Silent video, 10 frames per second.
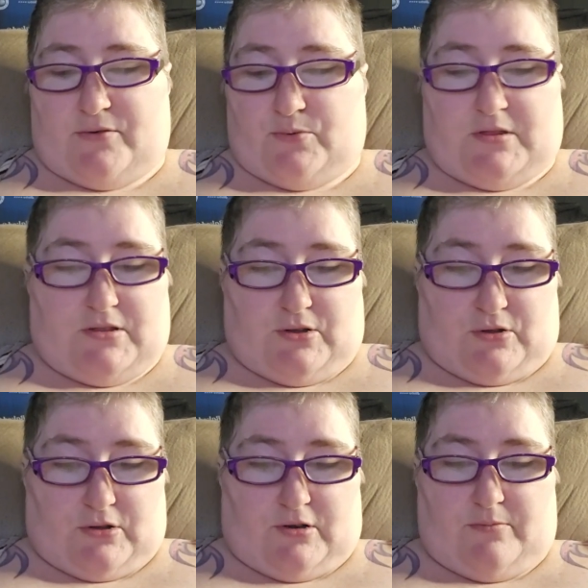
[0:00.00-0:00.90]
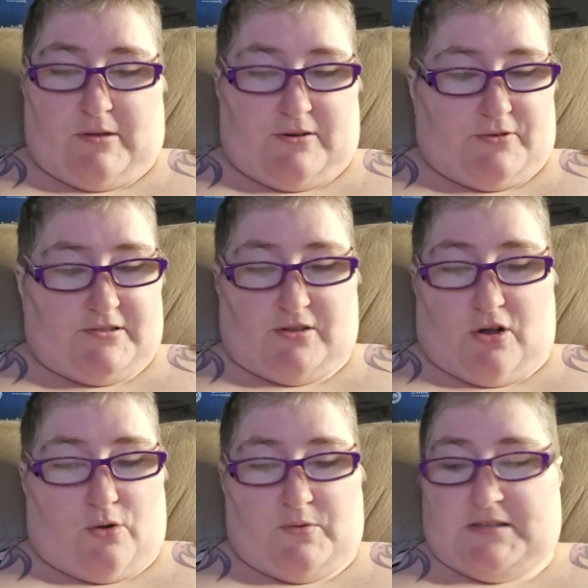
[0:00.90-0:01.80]
with the good Menora's
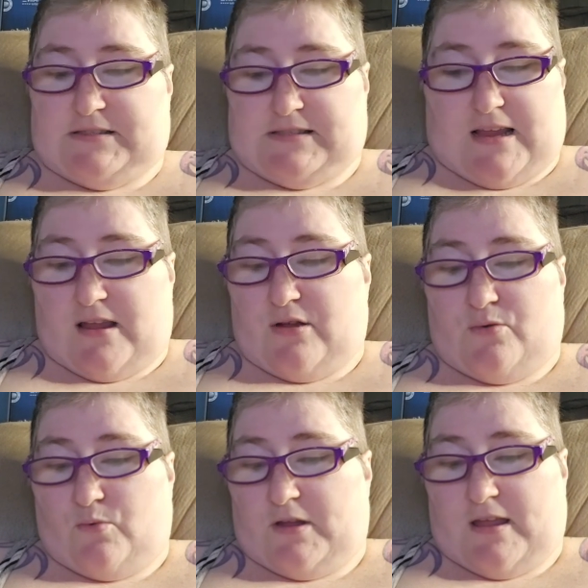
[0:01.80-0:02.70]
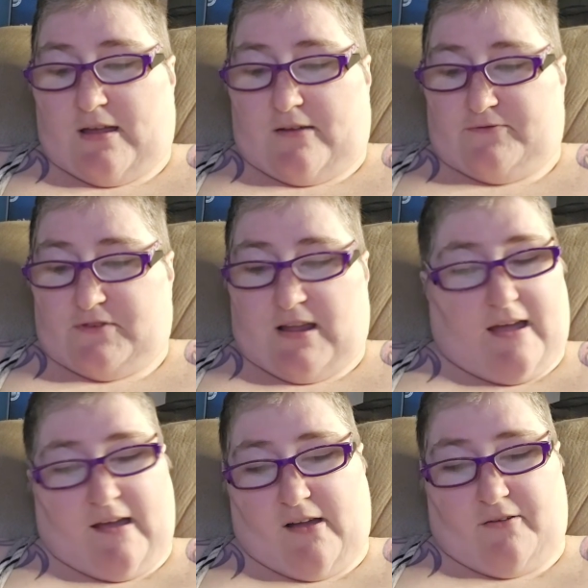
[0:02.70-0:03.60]
always saying we have to
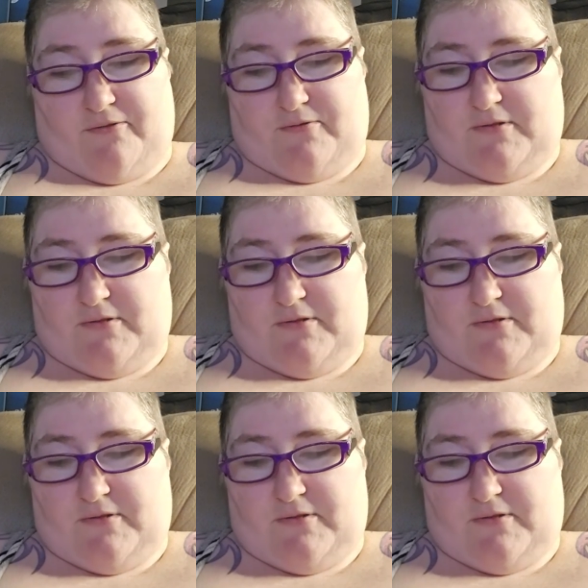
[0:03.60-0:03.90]
have.